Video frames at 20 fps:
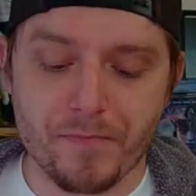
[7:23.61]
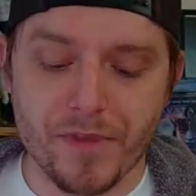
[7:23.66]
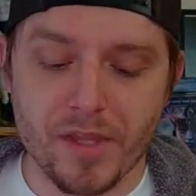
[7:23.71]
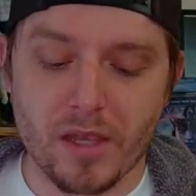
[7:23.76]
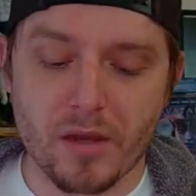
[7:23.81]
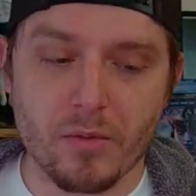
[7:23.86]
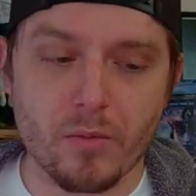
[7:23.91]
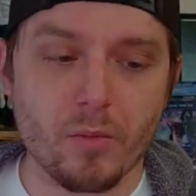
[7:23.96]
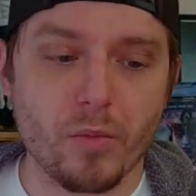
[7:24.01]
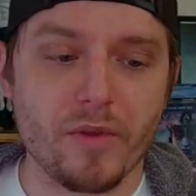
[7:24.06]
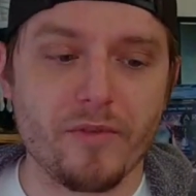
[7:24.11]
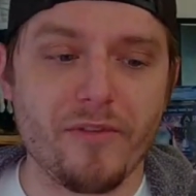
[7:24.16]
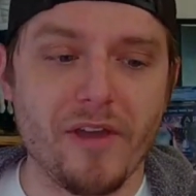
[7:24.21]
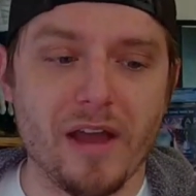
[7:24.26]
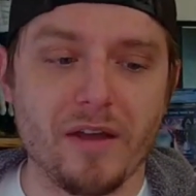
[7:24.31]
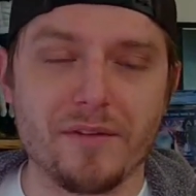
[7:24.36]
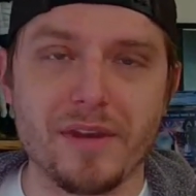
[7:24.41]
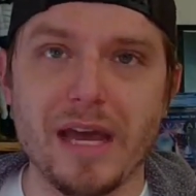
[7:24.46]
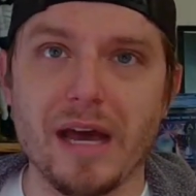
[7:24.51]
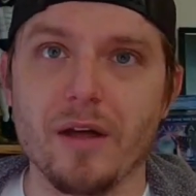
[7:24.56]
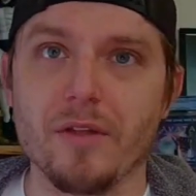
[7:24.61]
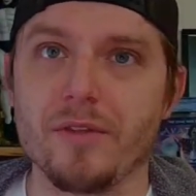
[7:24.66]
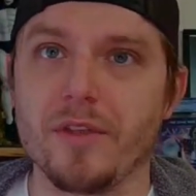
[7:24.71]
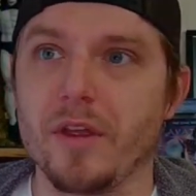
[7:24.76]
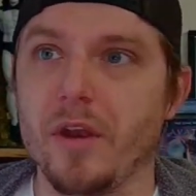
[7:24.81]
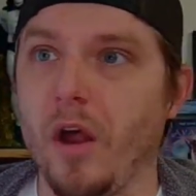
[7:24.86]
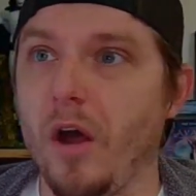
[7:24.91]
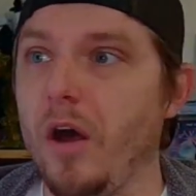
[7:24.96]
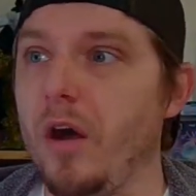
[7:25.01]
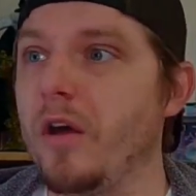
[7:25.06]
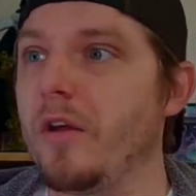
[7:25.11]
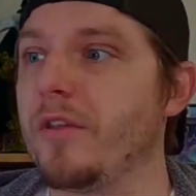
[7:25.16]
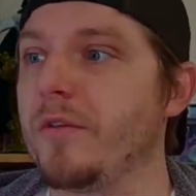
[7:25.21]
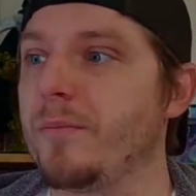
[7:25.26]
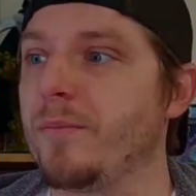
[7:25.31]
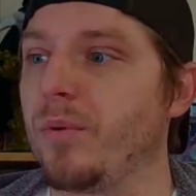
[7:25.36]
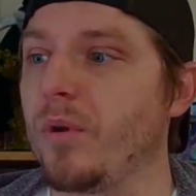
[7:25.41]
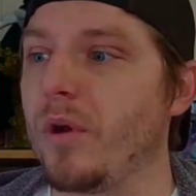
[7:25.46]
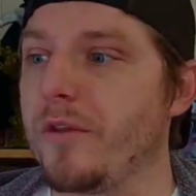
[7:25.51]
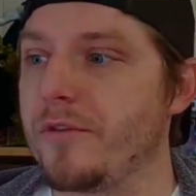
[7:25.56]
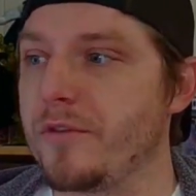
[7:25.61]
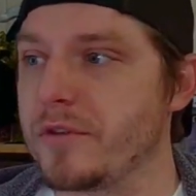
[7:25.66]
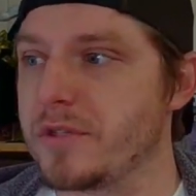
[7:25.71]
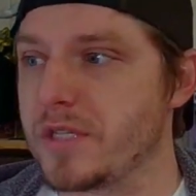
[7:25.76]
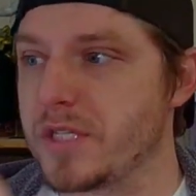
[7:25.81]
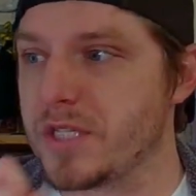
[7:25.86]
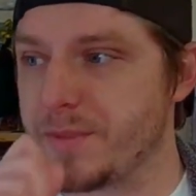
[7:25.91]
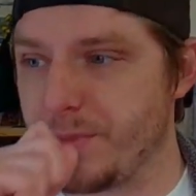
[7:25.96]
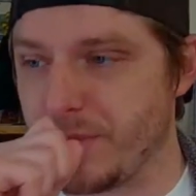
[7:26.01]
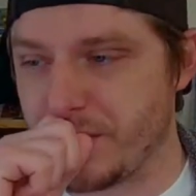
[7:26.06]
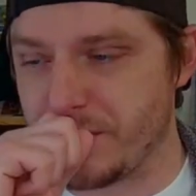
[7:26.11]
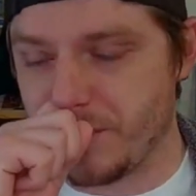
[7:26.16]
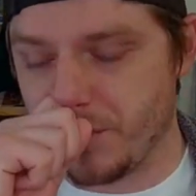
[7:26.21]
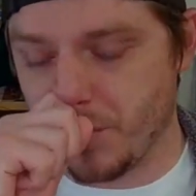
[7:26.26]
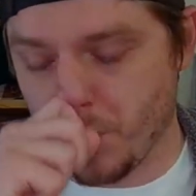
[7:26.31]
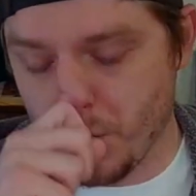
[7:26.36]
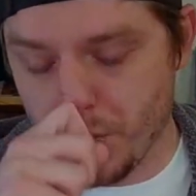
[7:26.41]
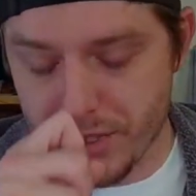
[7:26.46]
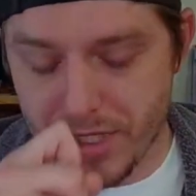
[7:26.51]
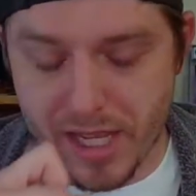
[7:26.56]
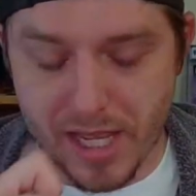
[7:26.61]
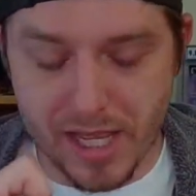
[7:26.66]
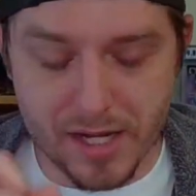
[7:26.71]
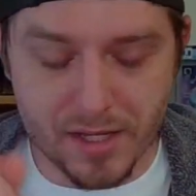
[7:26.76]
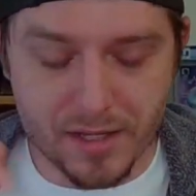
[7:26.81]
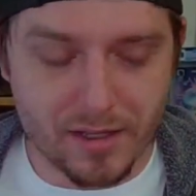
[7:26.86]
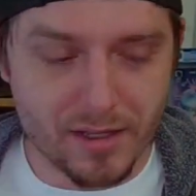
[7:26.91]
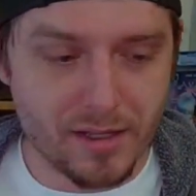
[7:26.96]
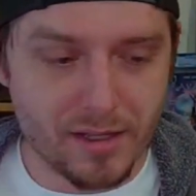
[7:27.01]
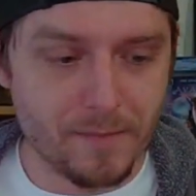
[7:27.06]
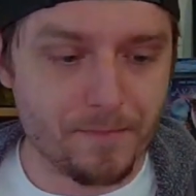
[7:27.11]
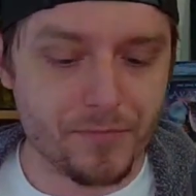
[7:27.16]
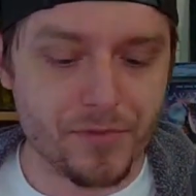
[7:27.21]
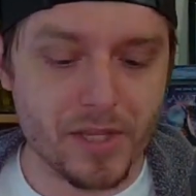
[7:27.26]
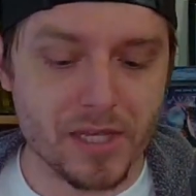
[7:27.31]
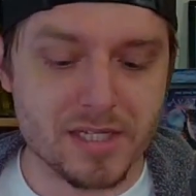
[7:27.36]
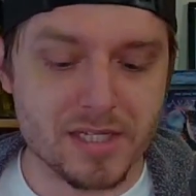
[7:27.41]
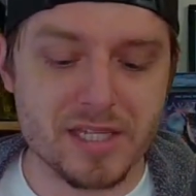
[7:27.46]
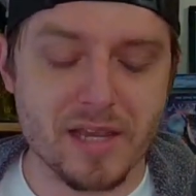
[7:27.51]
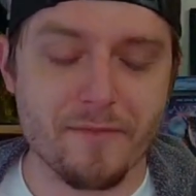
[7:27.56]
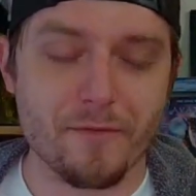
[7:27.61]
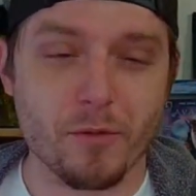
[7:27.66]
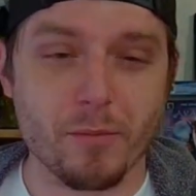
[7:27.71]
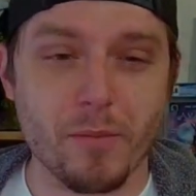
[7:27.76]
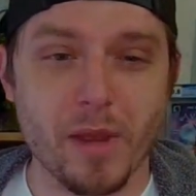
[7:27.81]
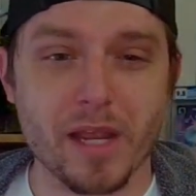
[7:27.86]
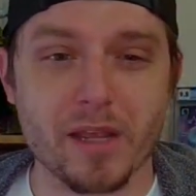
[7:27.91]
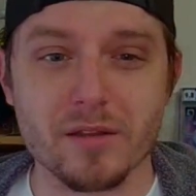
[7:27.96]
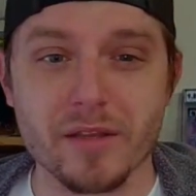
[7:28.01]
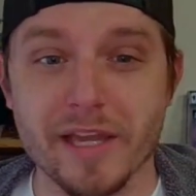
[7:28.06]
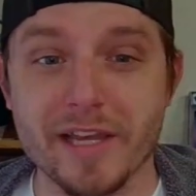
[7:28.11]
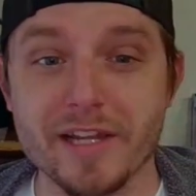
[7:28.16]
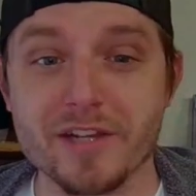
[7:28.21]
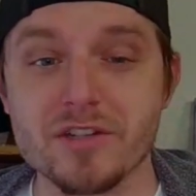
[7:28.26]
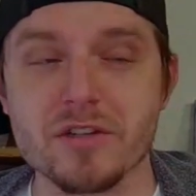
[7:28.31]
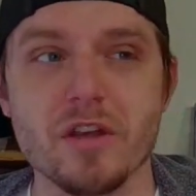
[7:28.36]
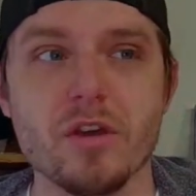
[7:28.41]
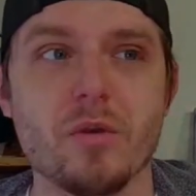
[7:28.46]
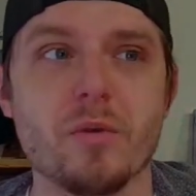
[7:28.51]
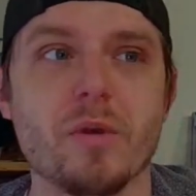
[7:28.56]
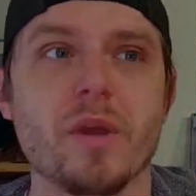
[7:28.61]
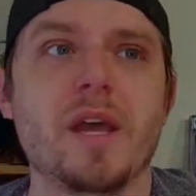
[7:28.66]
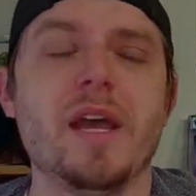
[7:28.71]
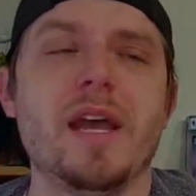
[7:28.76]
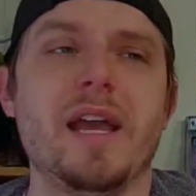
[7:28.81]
And we found out that all the brothers and Splinter were dead except for Michelangelo.